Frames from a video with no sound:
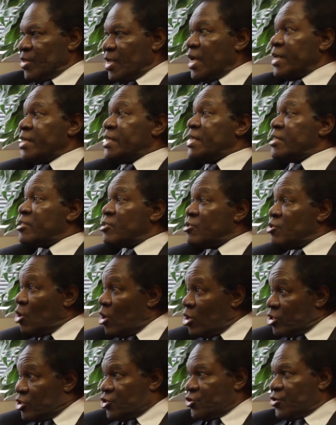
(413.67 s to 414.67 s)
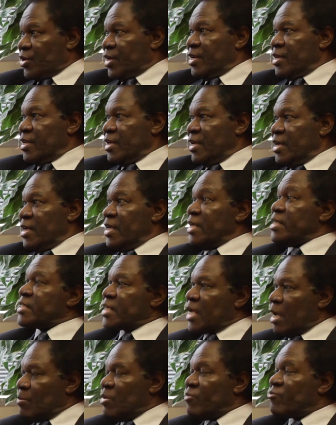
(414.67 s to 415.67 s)
And this nurturing is
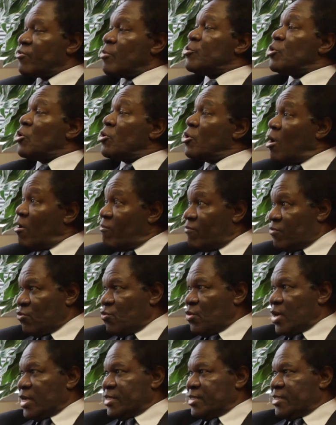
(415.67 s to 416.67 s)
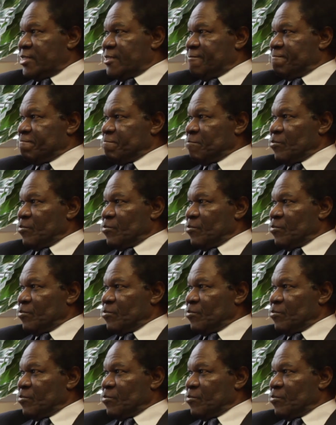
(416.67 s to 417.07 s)
coming from your loved ones.